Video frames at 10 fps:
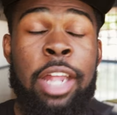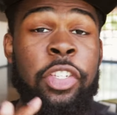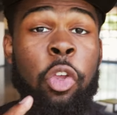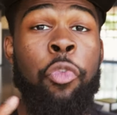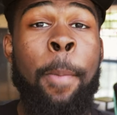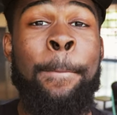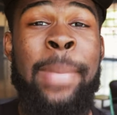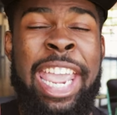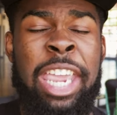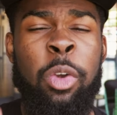And so the
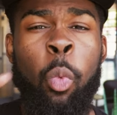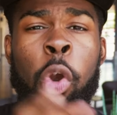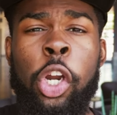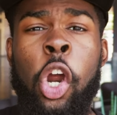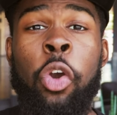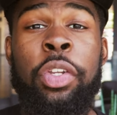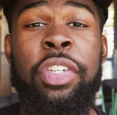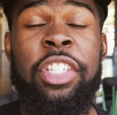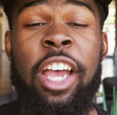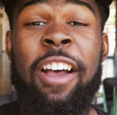main
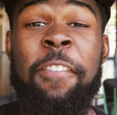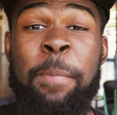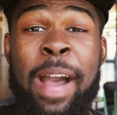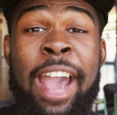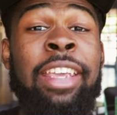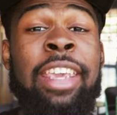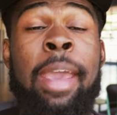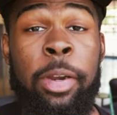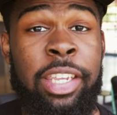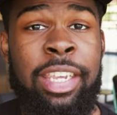workhorse of my camera